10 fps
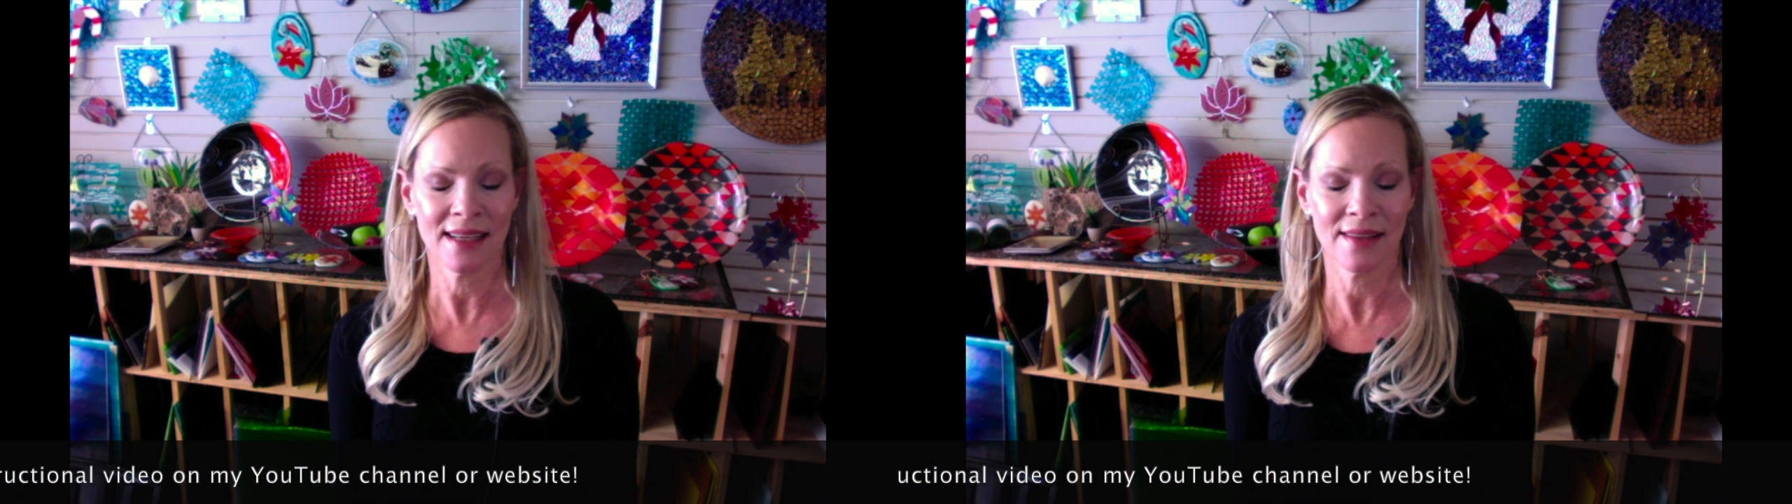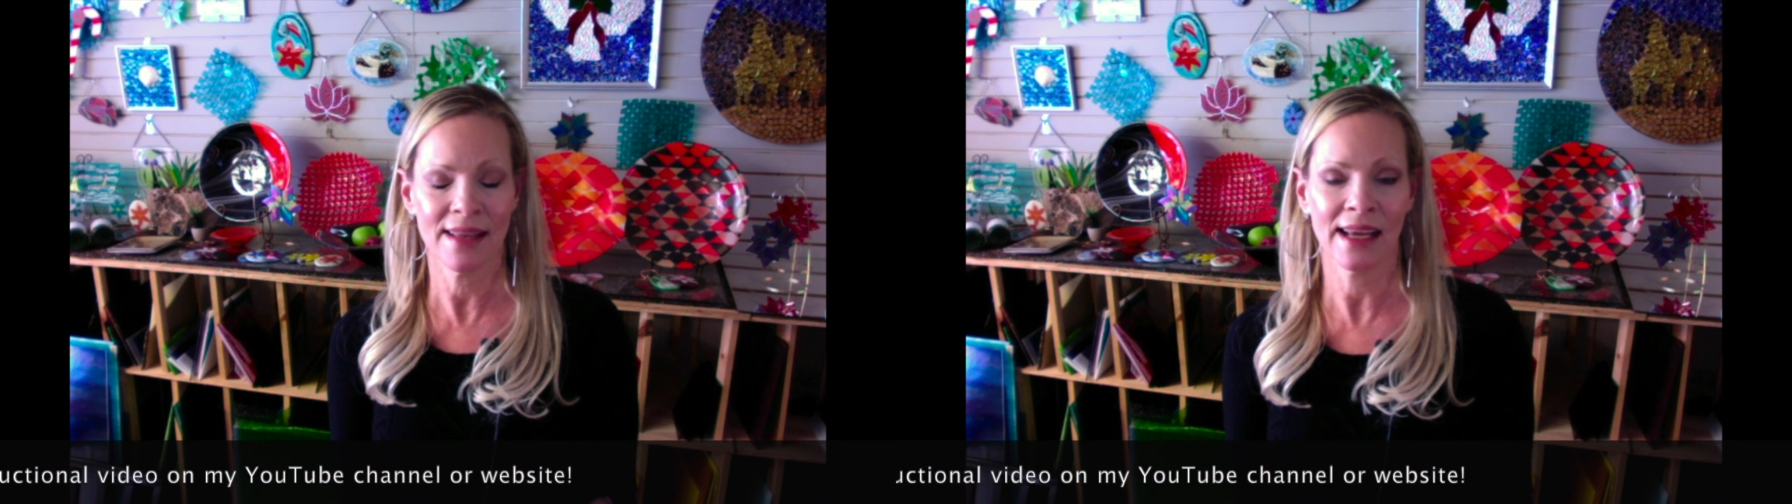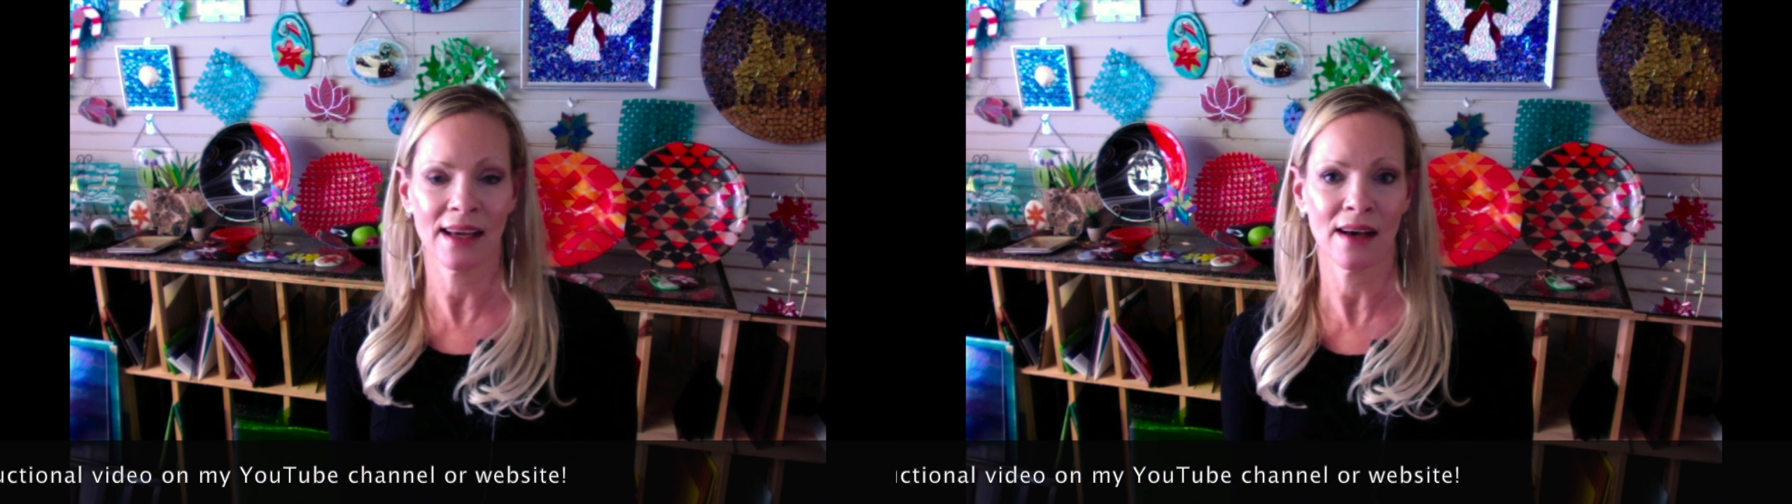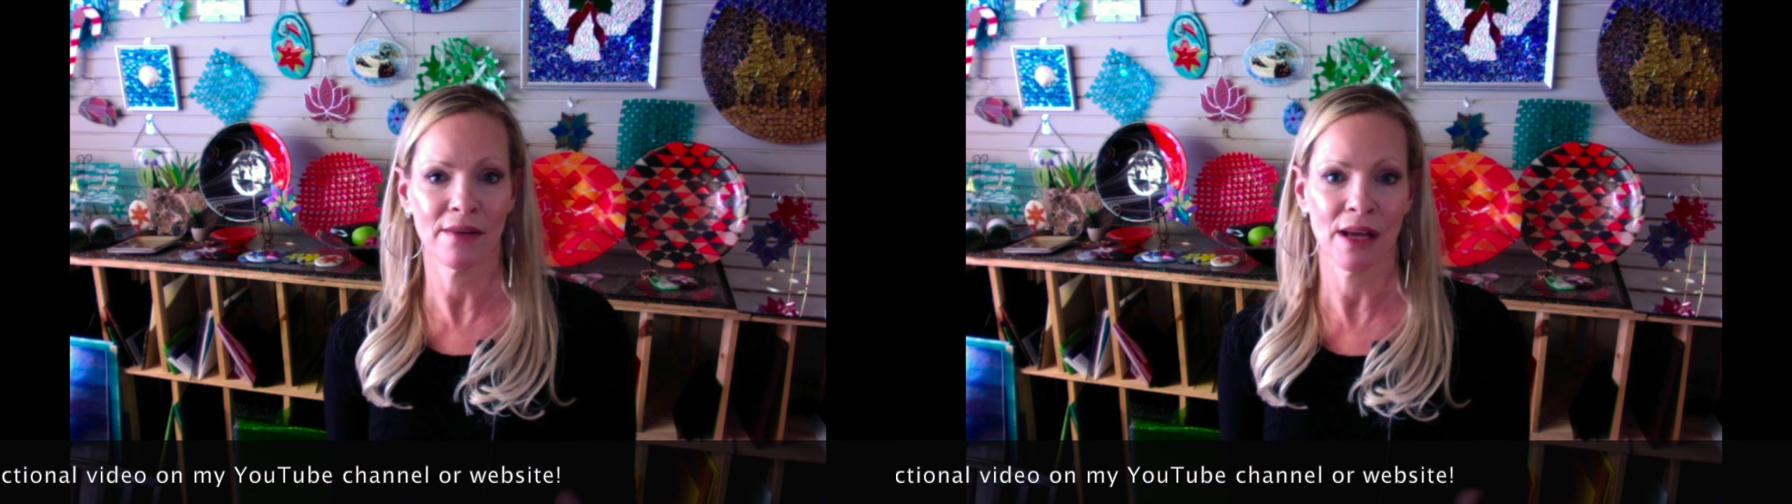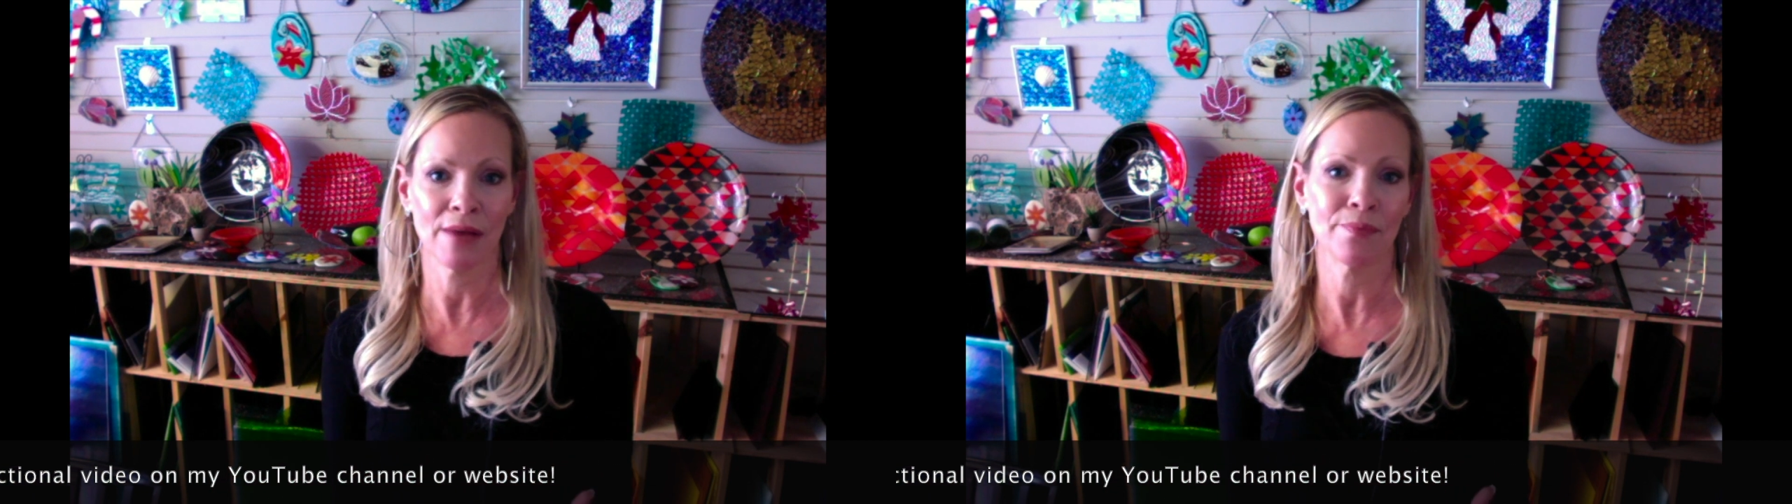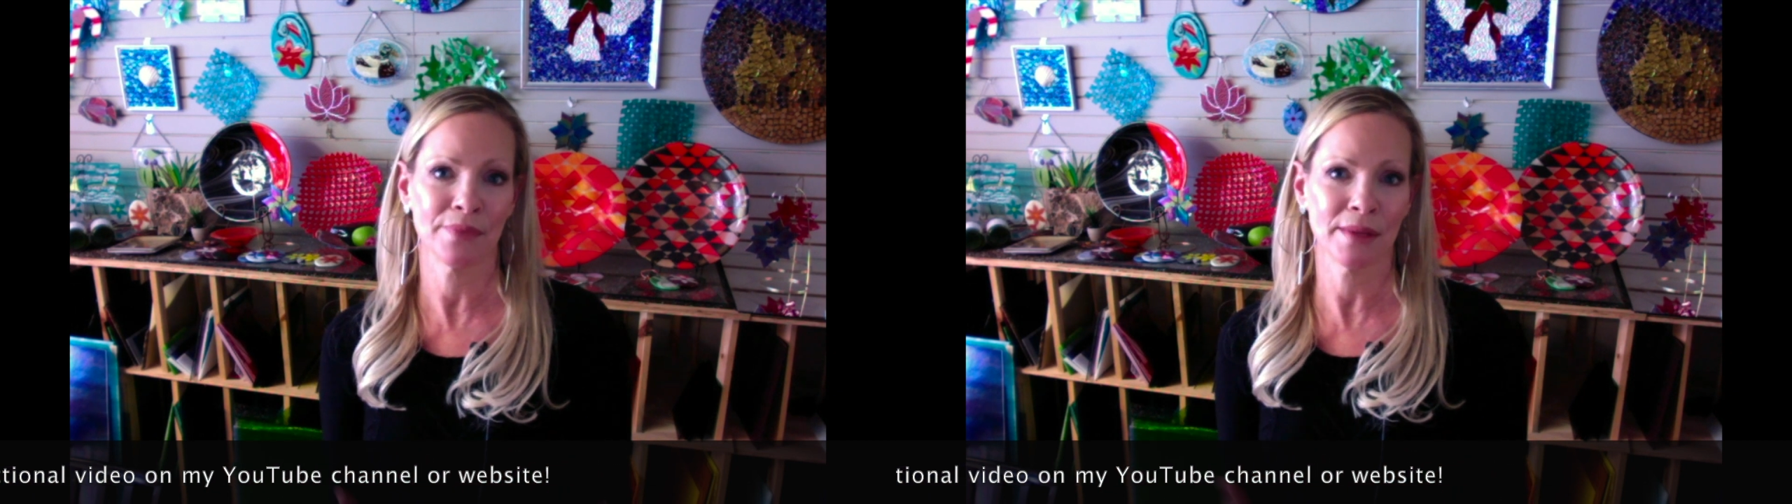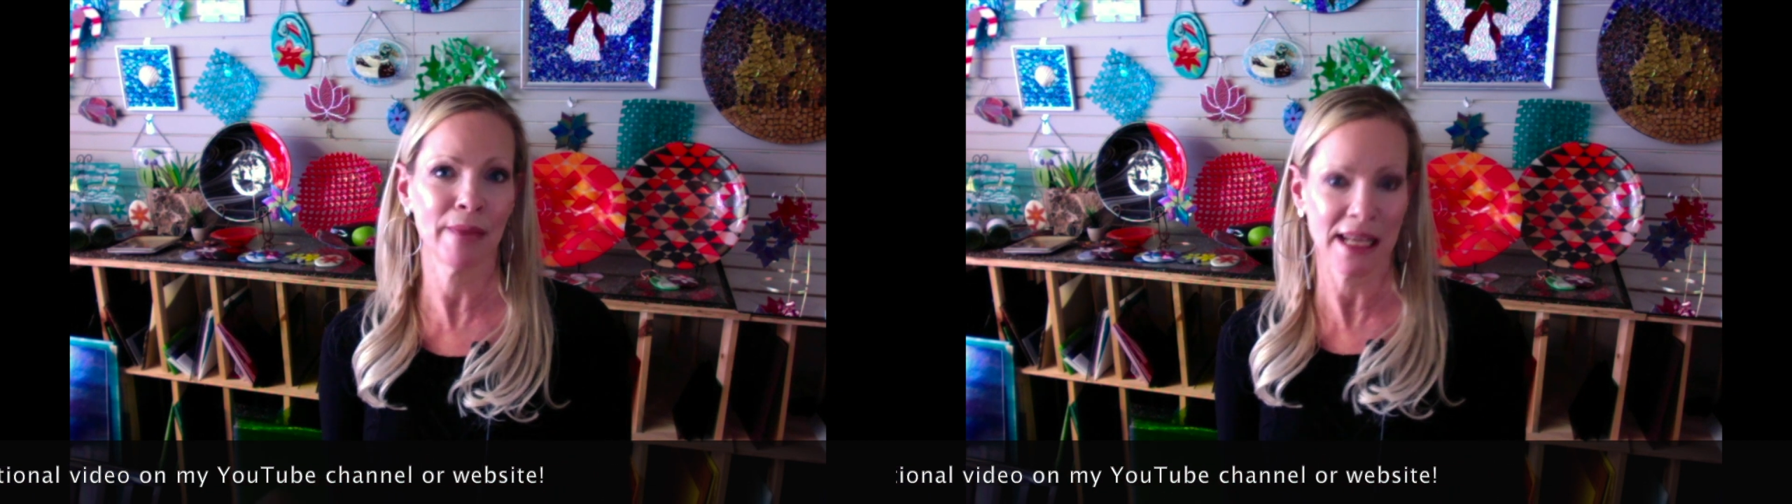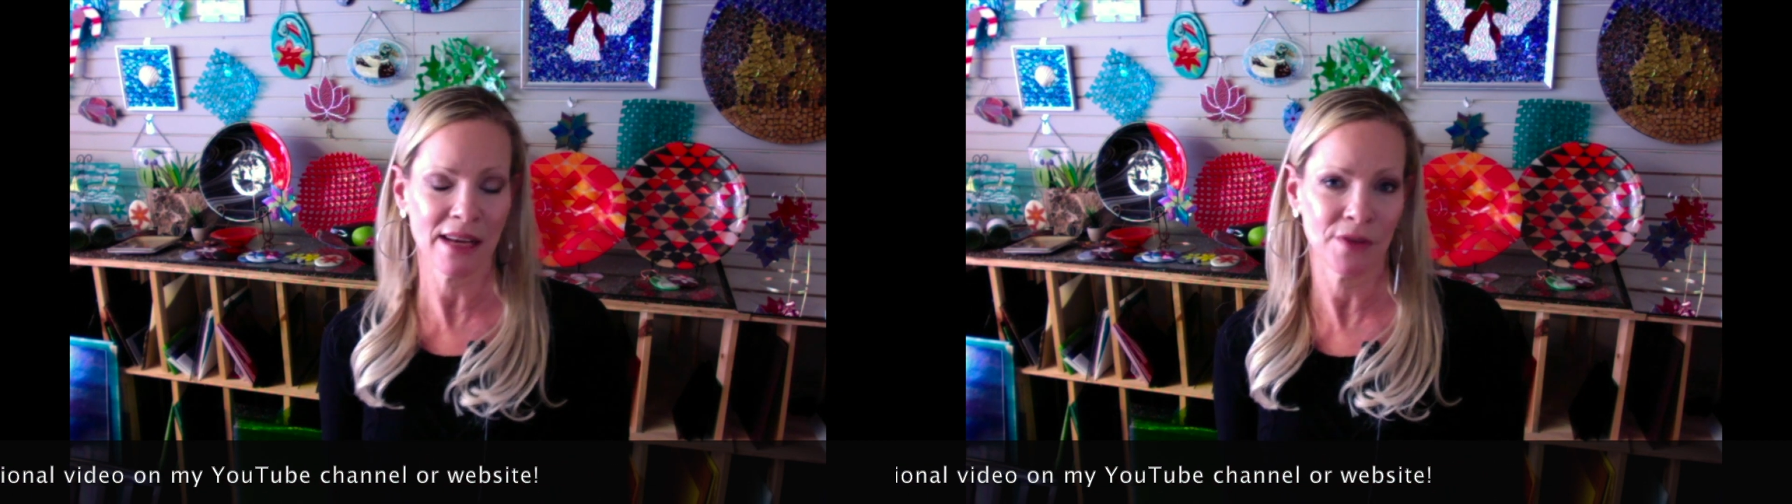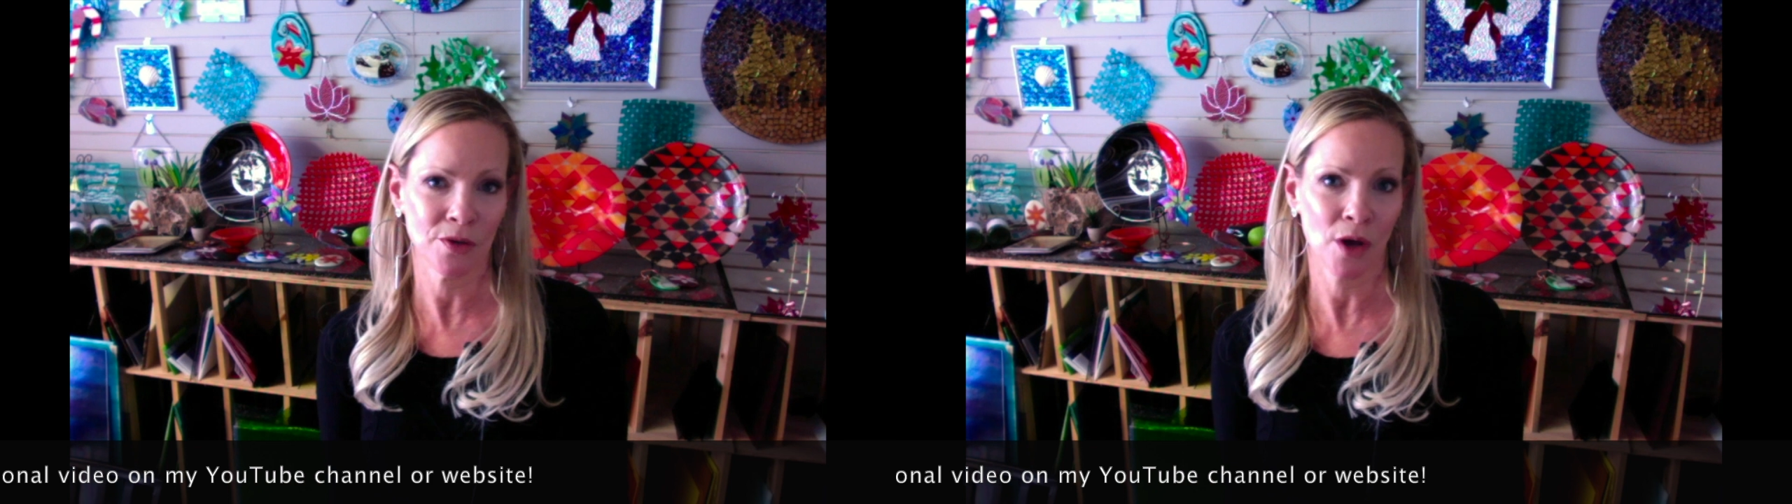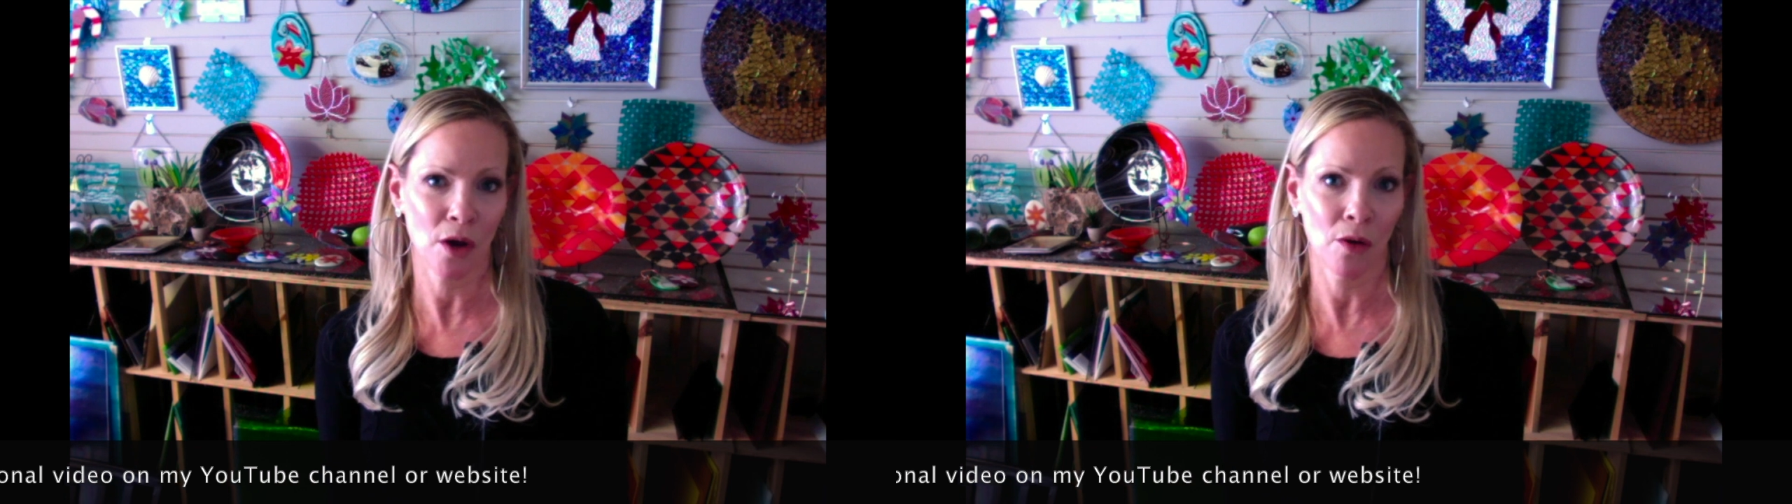think of, many of you
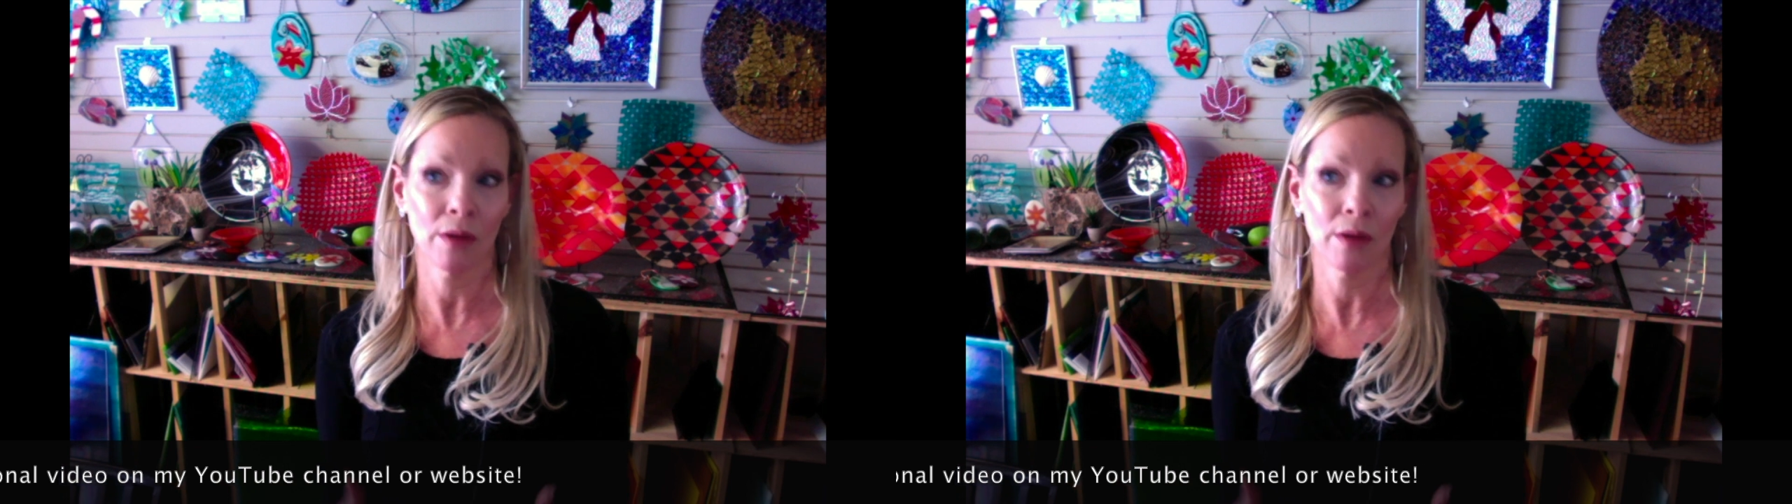know,